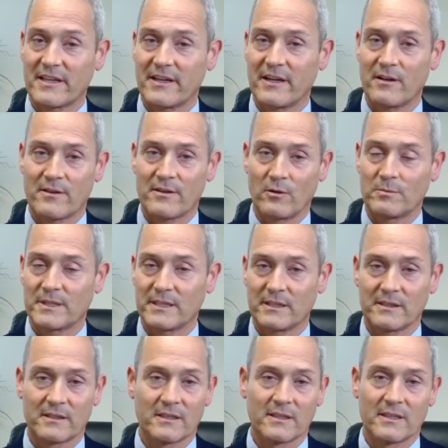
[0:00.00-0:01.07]
there. There'll
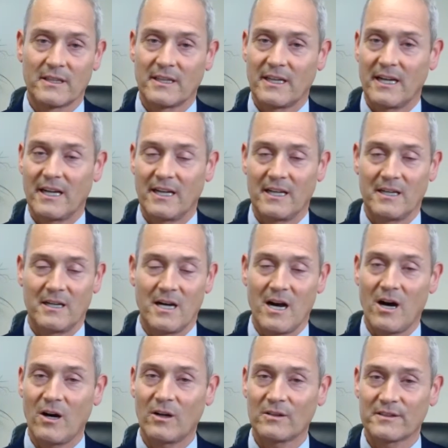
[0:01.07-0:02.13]
be
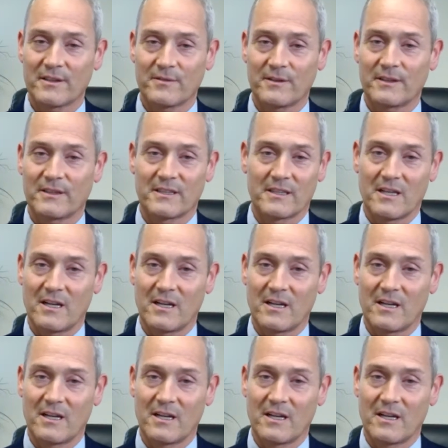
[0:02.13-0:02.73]
all different